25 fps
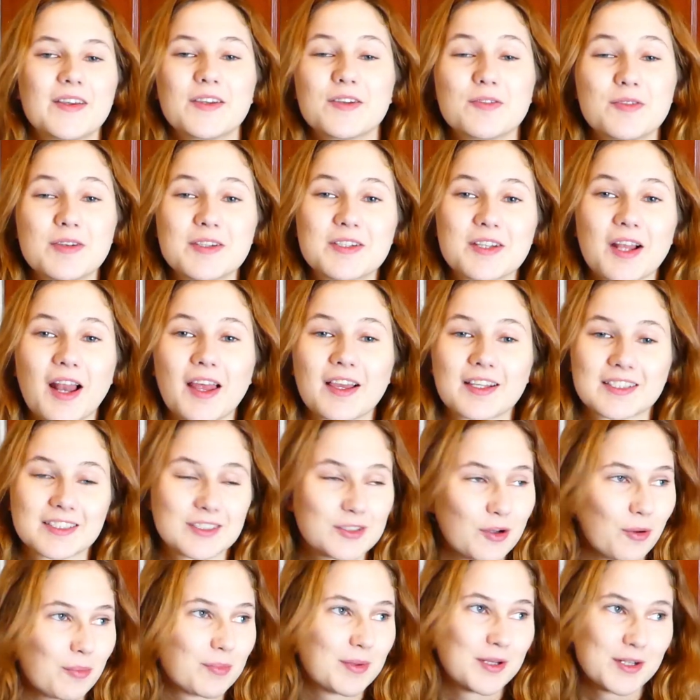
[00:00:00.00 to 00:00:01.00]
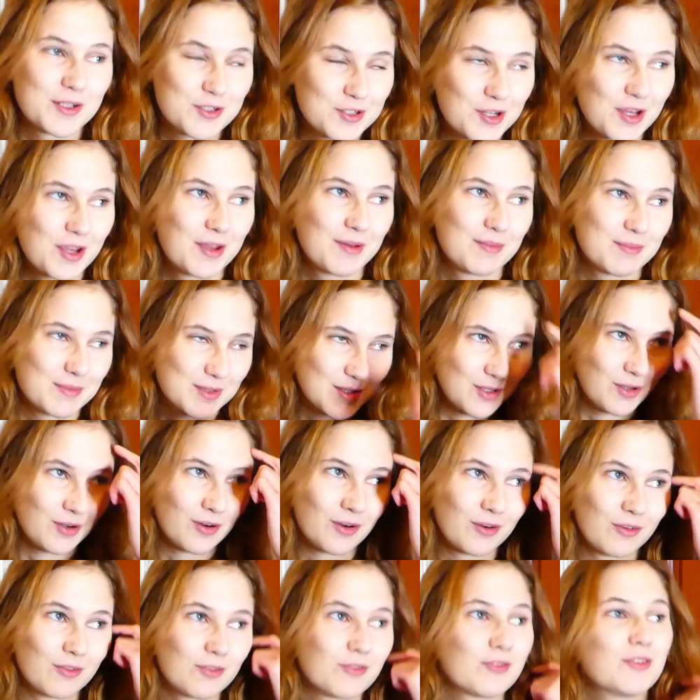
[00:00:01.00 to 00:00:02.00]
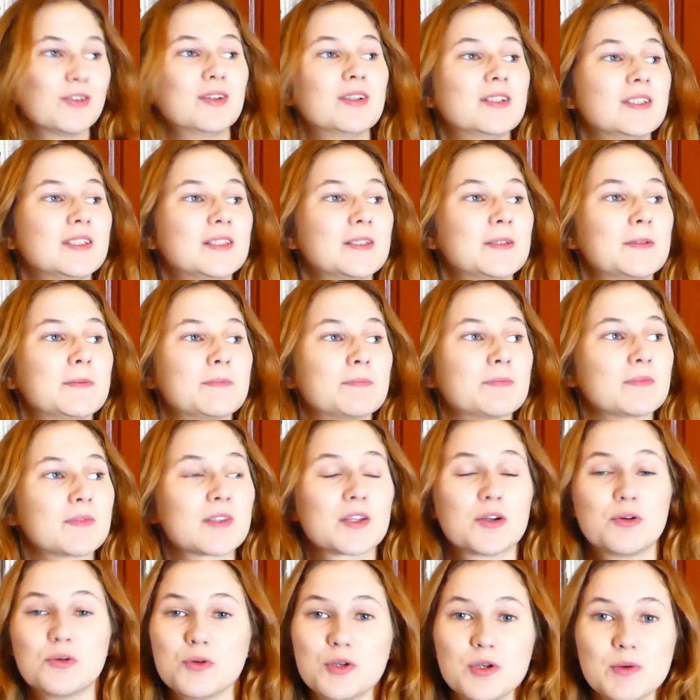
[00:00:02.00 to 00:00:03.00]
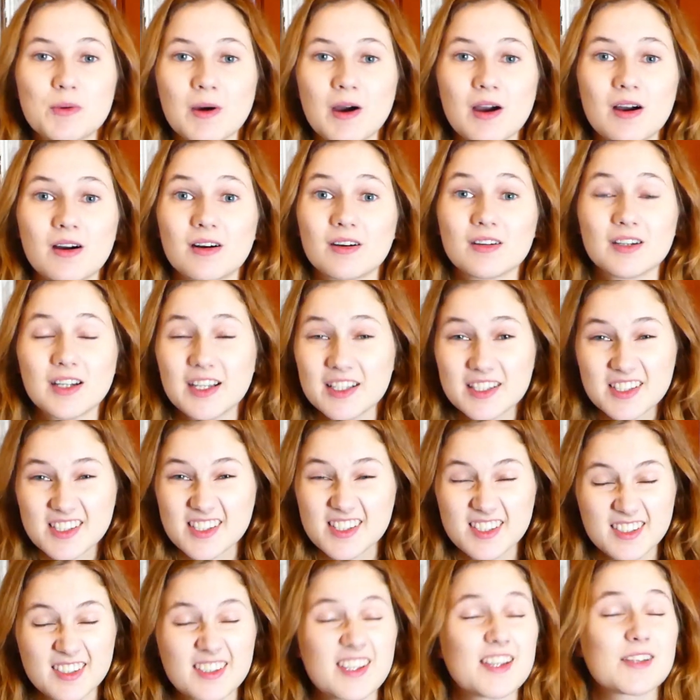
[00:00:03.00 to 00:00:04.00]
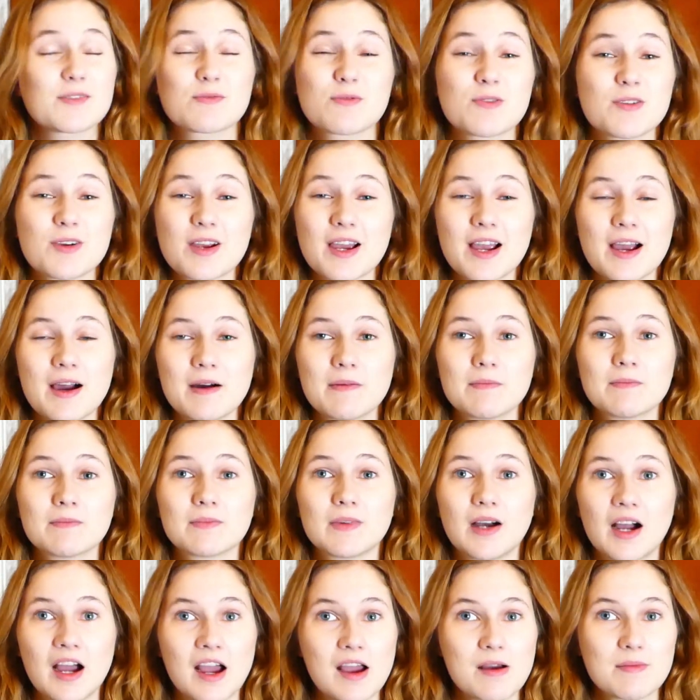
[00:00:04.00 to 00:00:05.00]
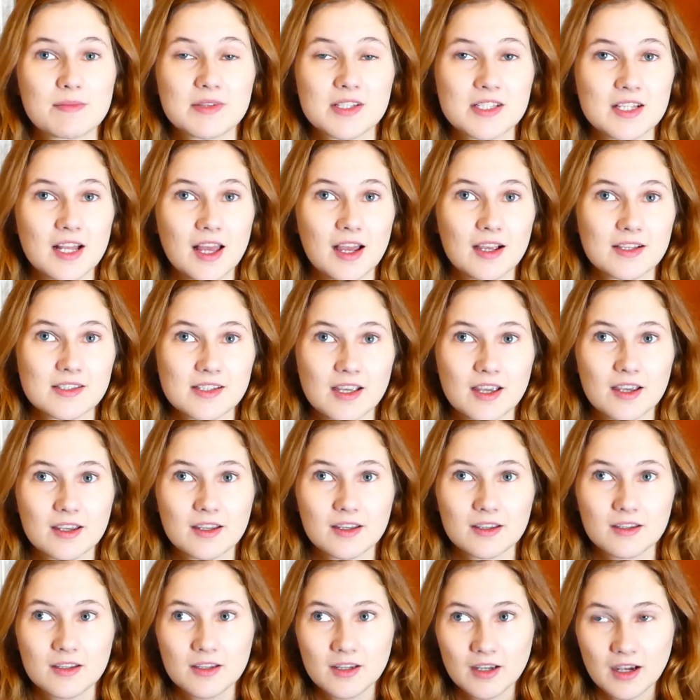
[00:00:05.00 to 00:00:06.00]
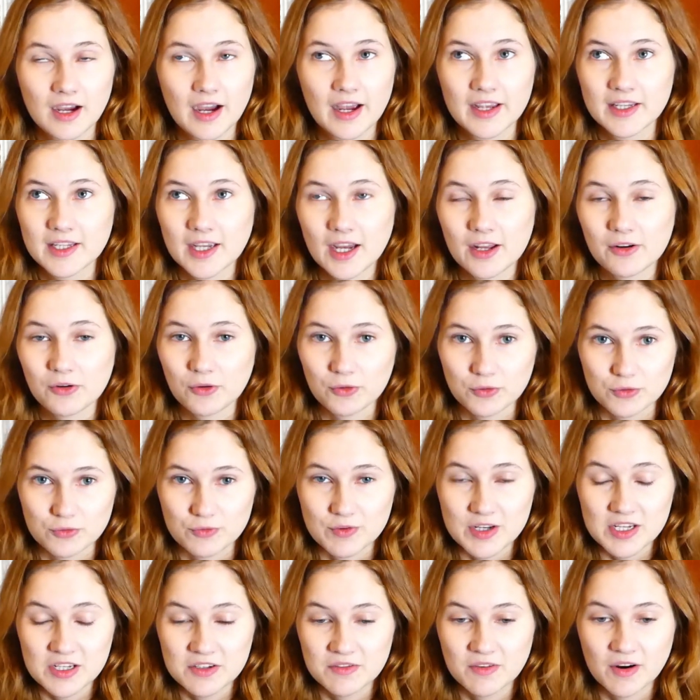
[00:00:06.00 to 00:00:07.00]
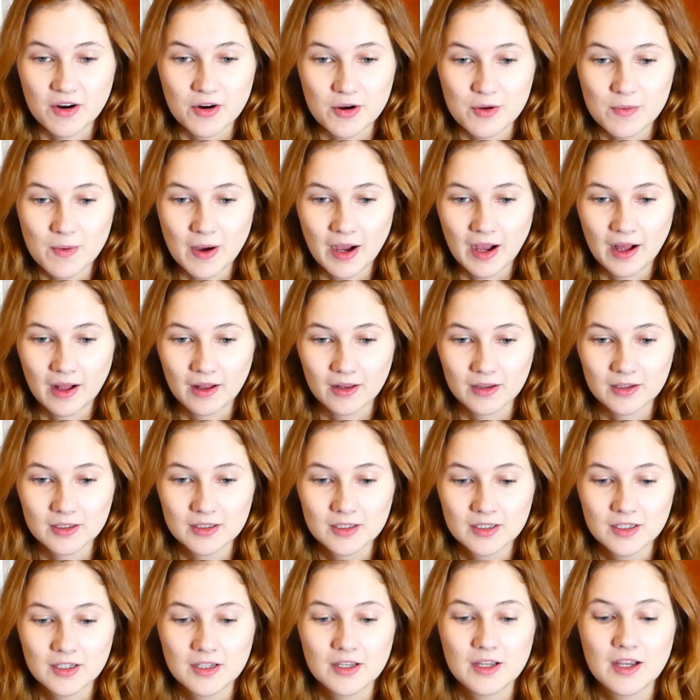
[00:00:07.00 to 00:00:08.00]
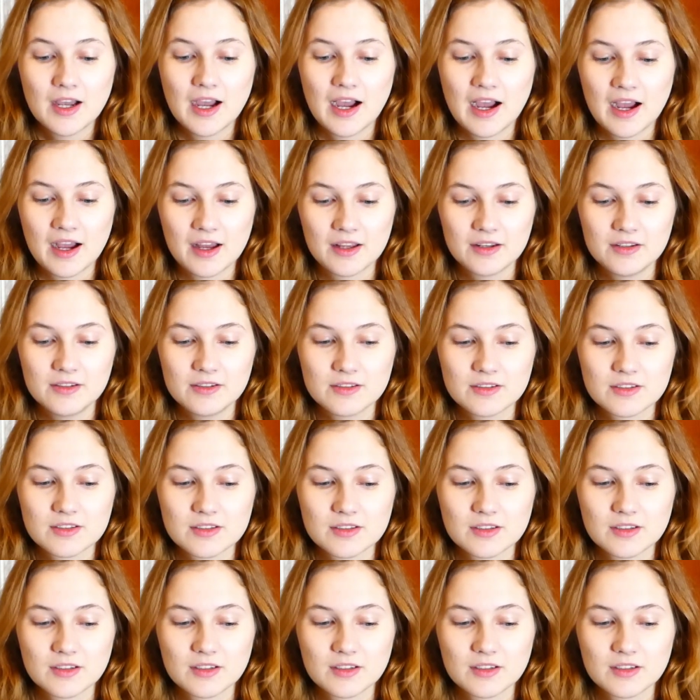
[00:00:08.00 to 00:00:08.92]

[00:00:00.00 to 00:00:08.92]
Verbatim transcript: you need to like stop being ashamed of who you are. It's that's where I am. I am dyslexic. I cannot read very well and